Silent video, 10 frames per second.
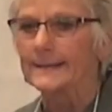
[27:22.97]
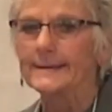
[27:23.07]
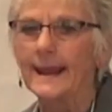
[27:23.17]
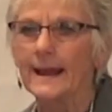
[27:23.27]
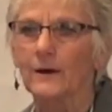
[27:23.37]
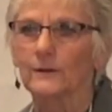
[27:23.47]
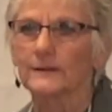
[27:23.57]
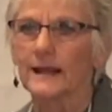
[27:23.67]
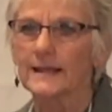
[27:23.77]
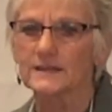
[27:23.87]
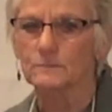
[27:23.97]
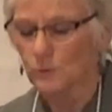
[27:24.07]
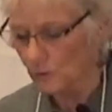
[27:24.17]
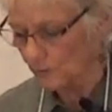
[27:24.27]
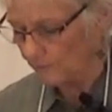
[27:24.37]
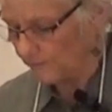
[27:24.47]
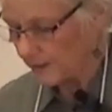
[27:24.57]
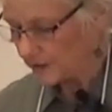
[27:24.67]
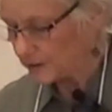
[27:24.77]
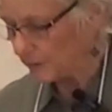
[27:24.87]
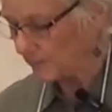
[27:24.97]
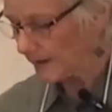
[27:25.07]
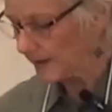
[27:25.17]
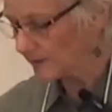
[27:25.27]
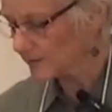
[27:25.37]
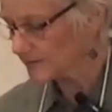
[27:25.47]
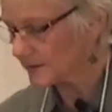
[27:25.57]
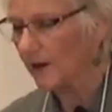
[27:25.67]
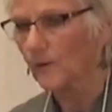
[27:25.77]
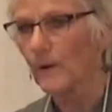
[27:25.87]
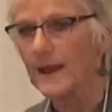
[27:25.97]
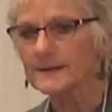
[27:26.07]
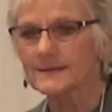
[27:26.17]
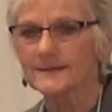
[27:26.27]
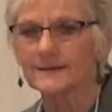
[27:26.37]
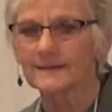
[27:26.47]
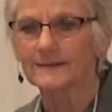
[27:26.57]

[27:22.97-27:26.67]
Now, let's move to Peter's arrest